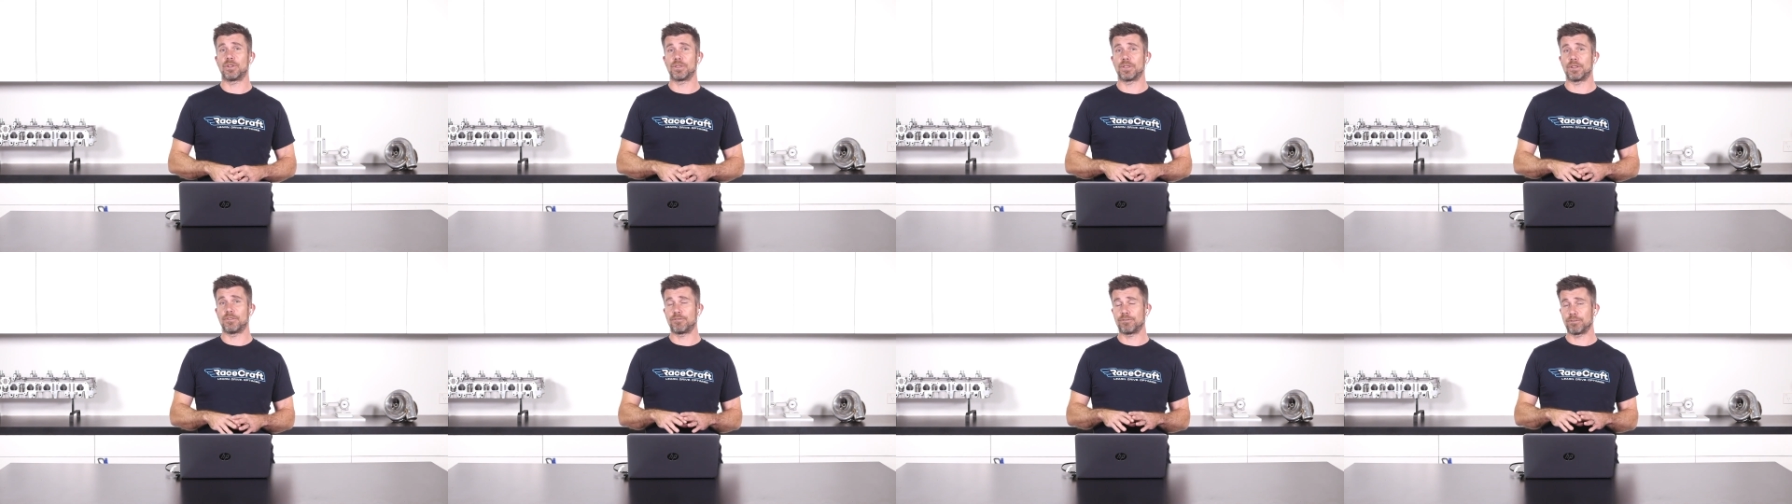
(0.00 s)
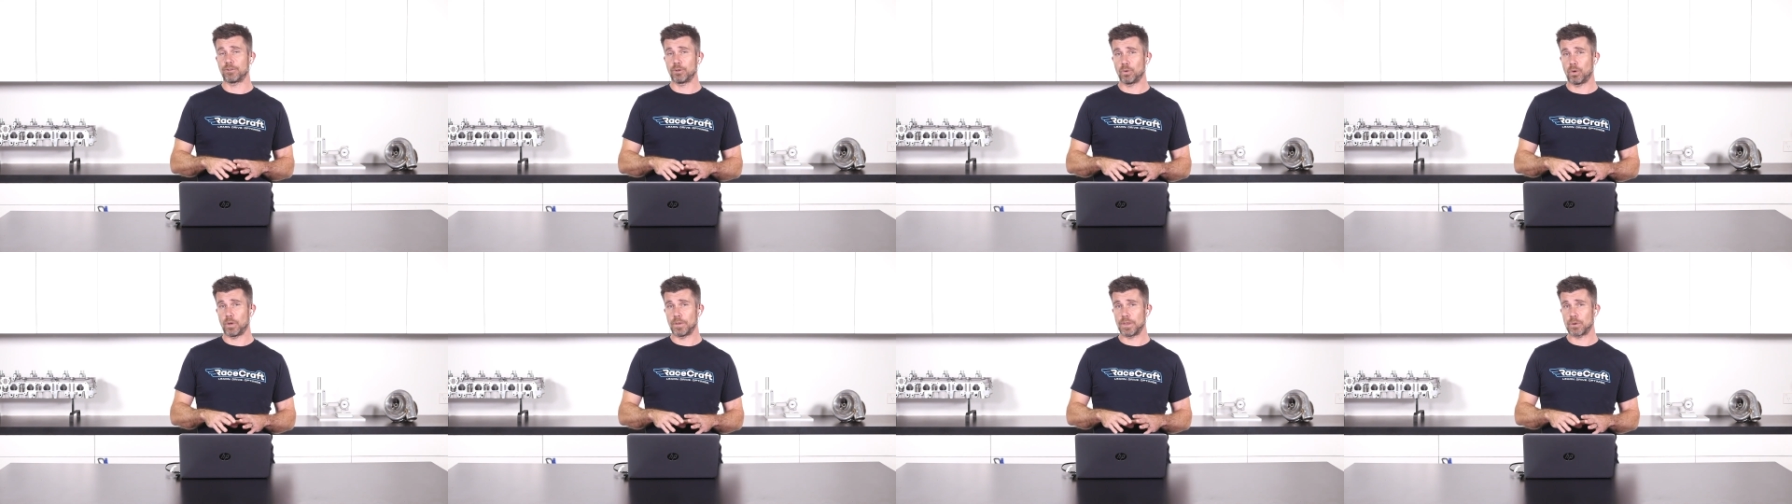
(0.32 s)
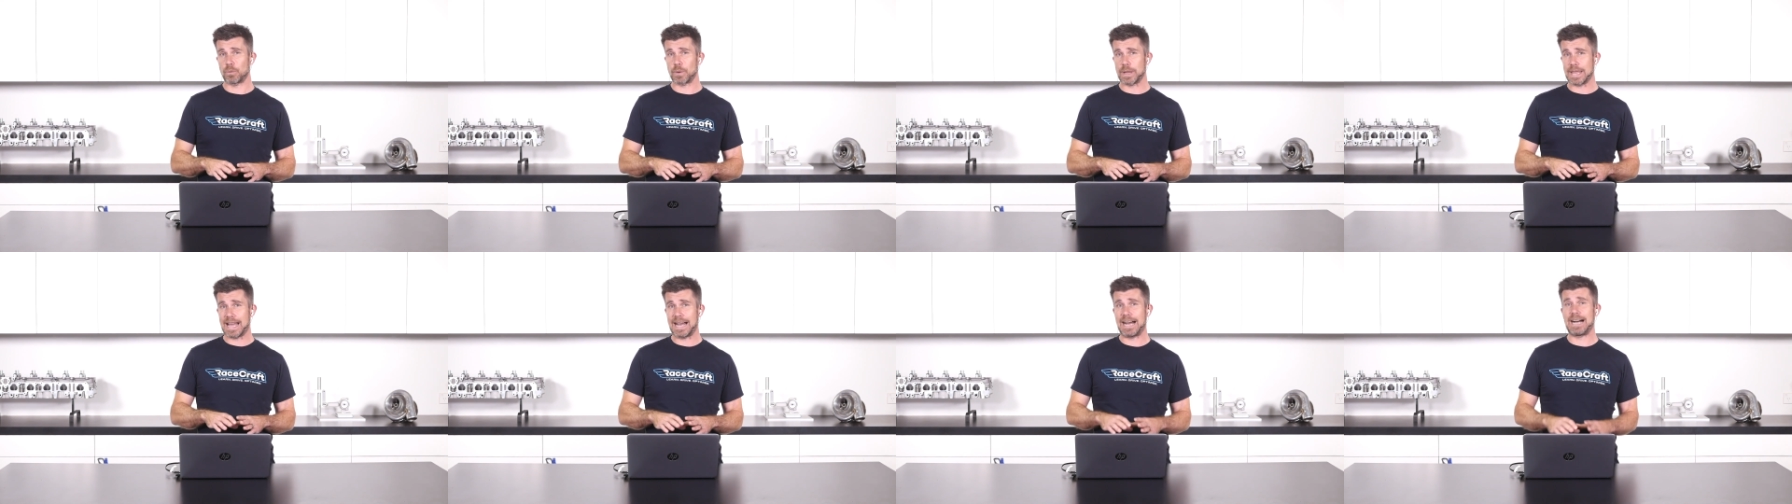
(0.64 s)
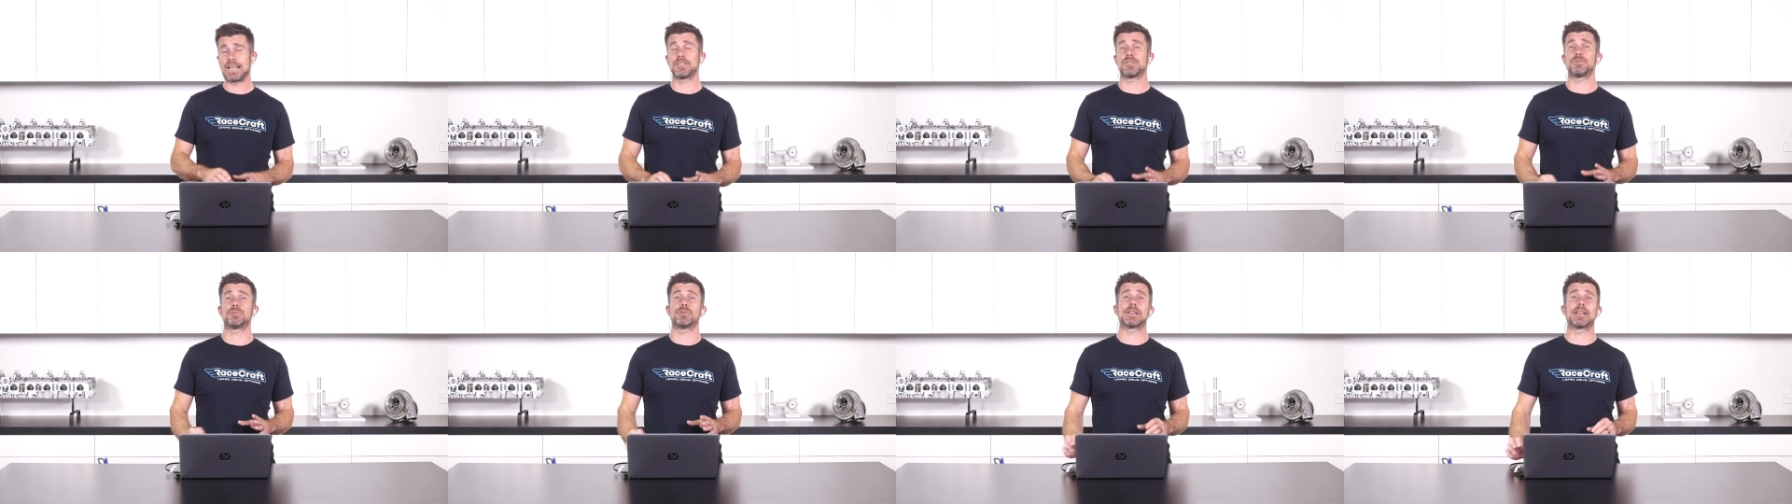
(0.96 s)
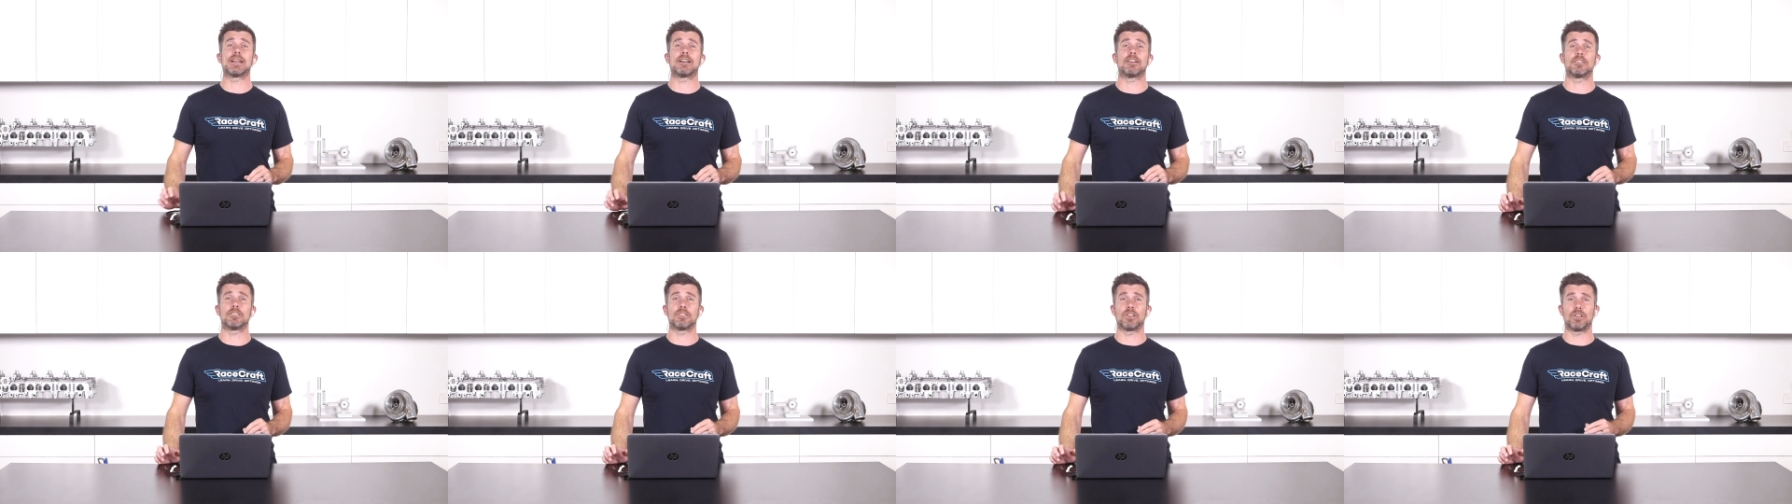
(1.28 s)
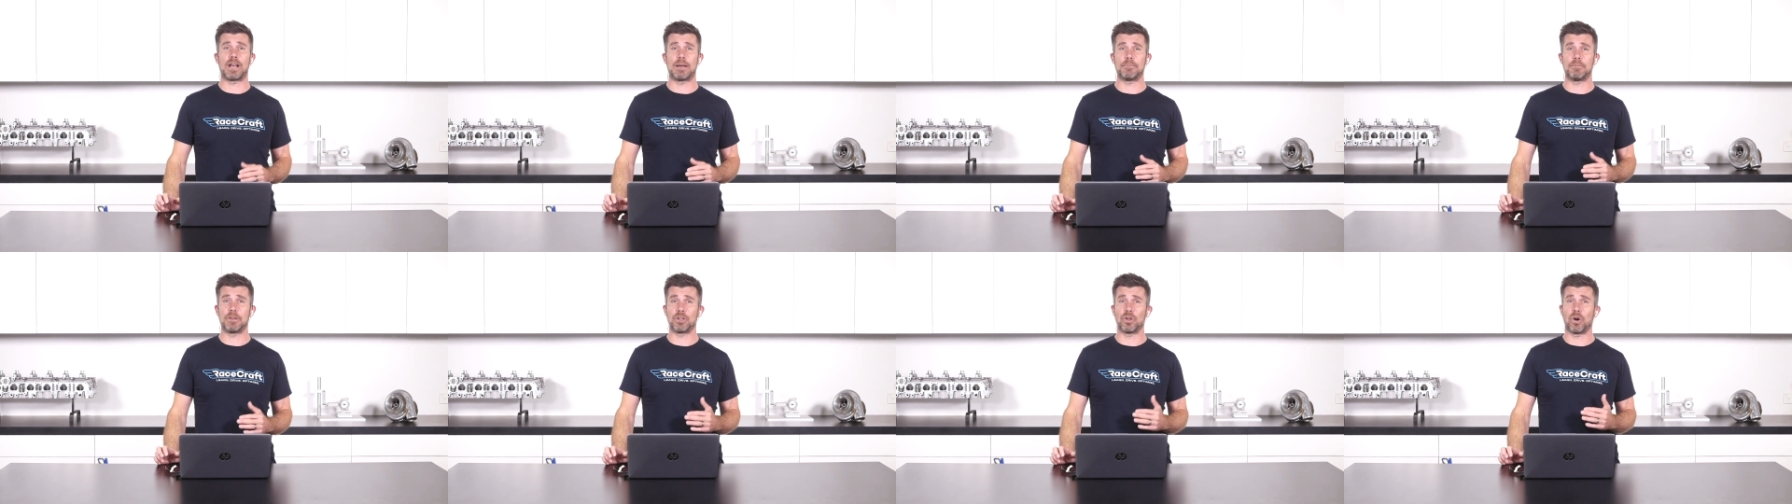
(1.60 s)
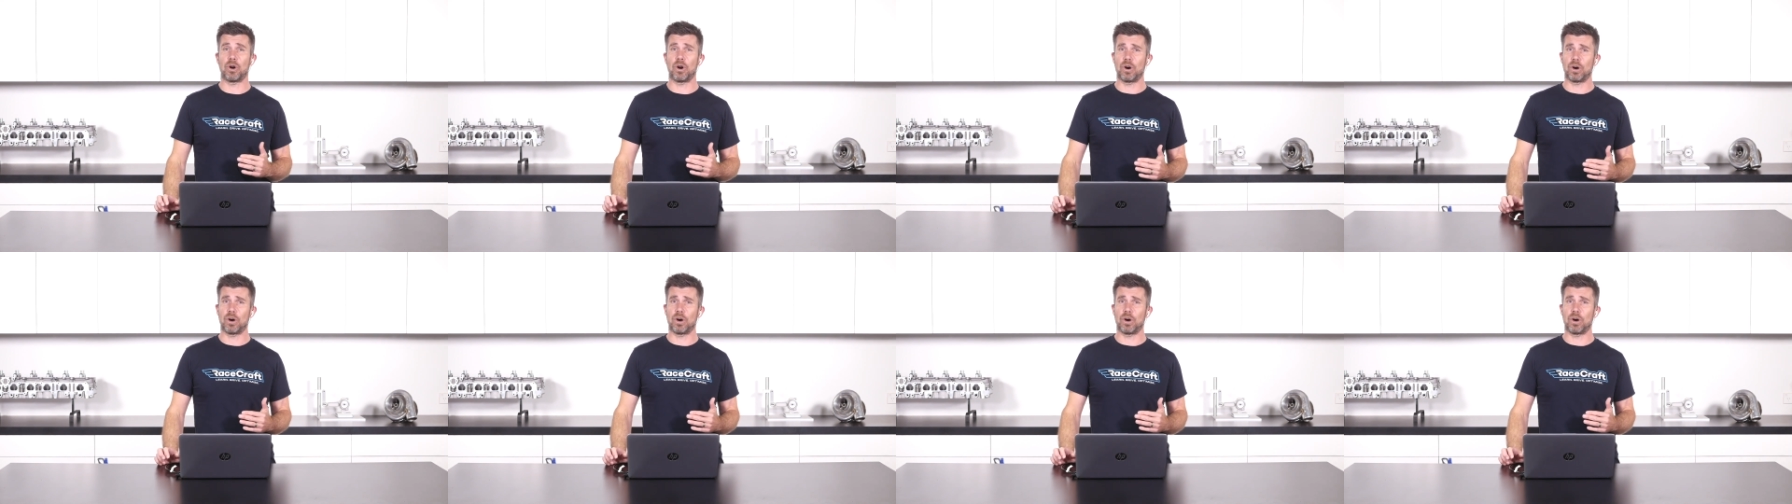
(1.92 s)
on the floor that we are doing our alignment